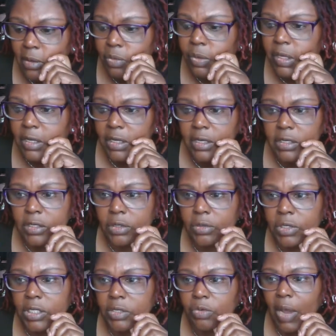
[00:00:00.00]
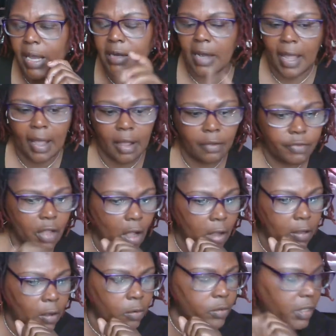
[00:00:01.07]
We could do this right now if
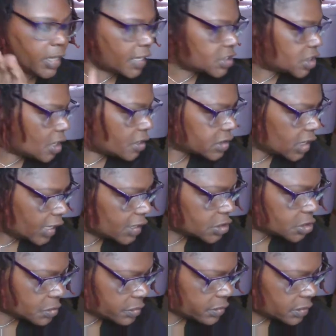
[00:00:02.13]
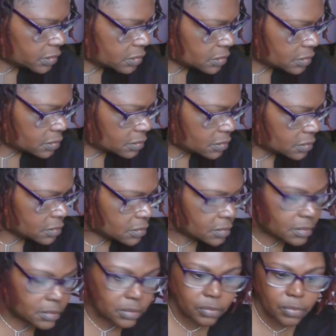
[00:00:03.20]
y'all go look at y'all schedules,
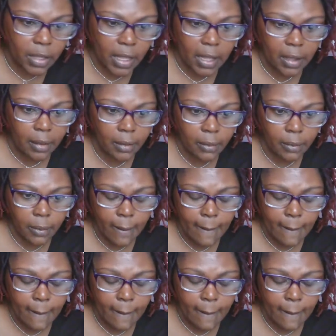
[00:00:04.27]
okay?